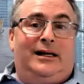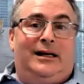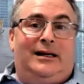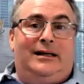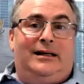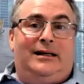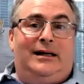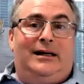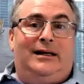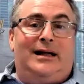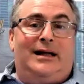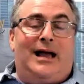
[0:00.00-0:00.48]

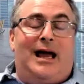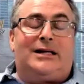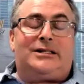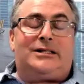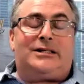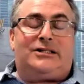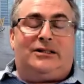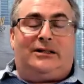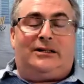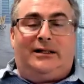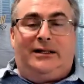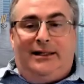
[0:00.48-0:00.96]
And it
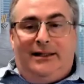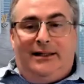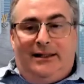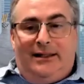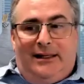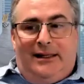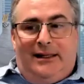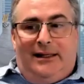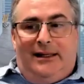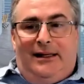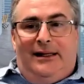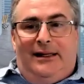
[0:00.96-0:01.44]

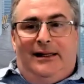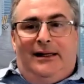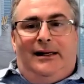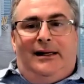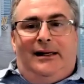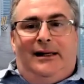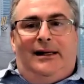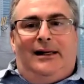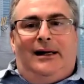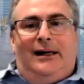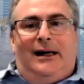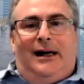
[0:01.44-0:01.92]
actually,
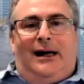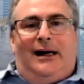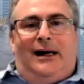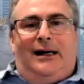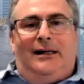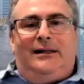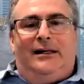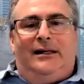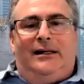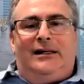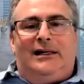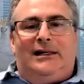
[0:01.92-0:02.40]

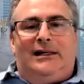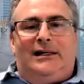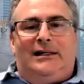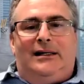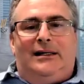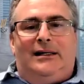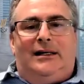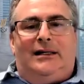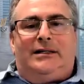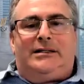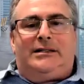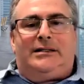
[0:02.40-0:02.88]
I think
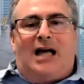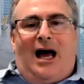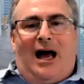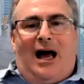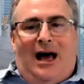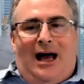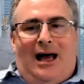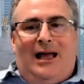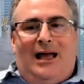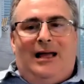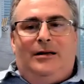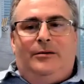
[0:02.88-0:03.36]

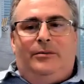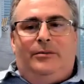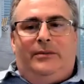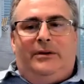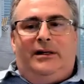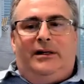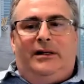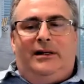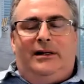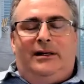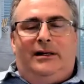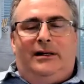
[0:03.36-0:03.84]
time
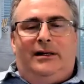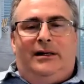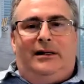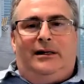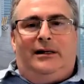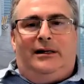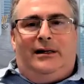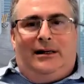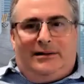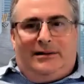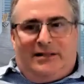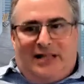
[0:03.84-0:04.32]

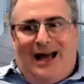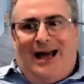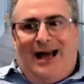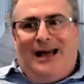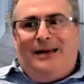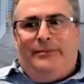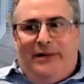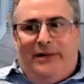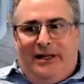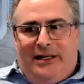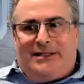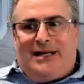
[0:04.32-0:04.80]

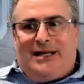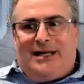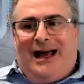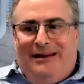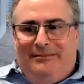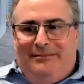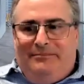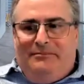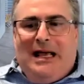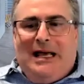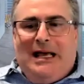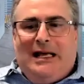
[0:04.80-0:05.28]
and
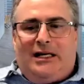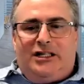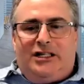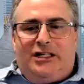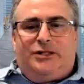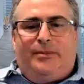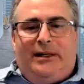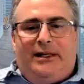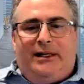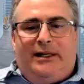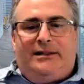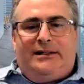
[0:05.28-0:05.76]
time
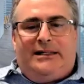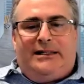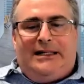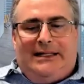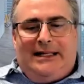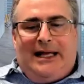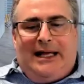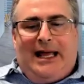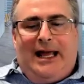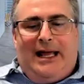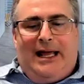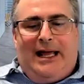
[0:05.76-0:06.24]
management
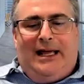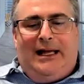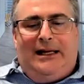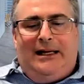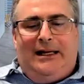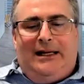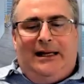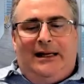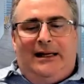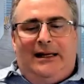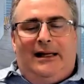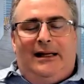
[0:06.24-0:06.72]

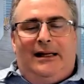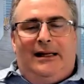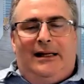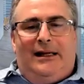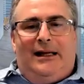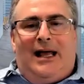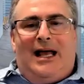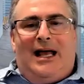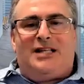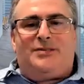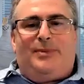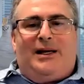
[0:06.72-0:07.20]
today
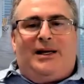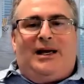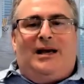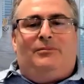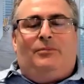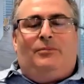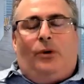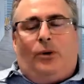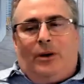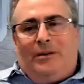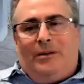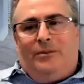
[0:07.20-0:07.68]
has become
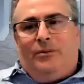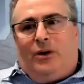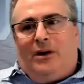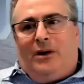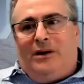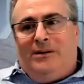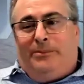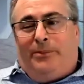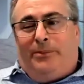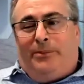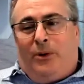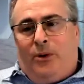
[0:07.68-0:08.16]
more and
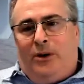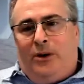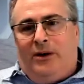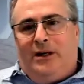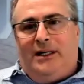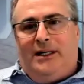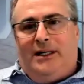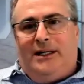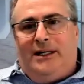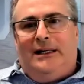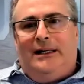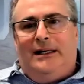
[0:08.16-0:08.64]
more
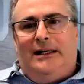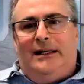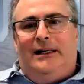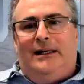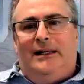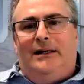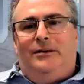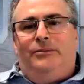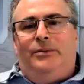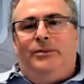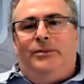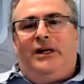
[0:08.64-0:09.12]
important,
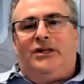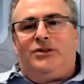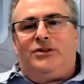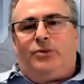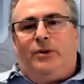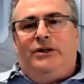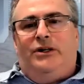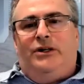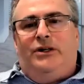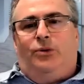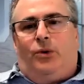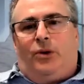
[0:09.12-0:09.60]
because
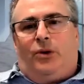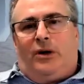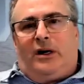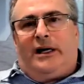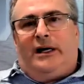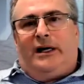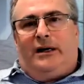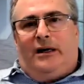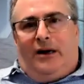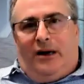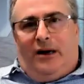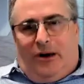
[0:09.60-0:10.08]
when you work
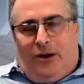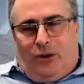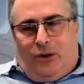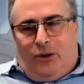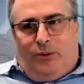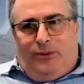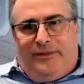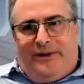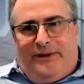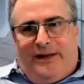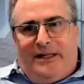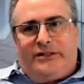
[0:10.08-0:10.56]
at
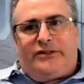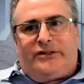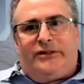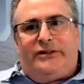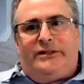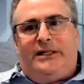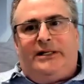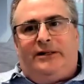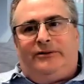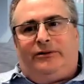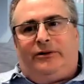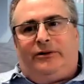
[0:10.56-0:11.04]
home, things are
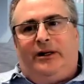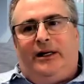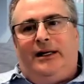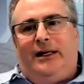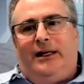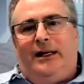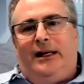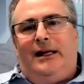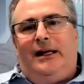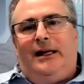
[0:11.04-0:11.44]
different.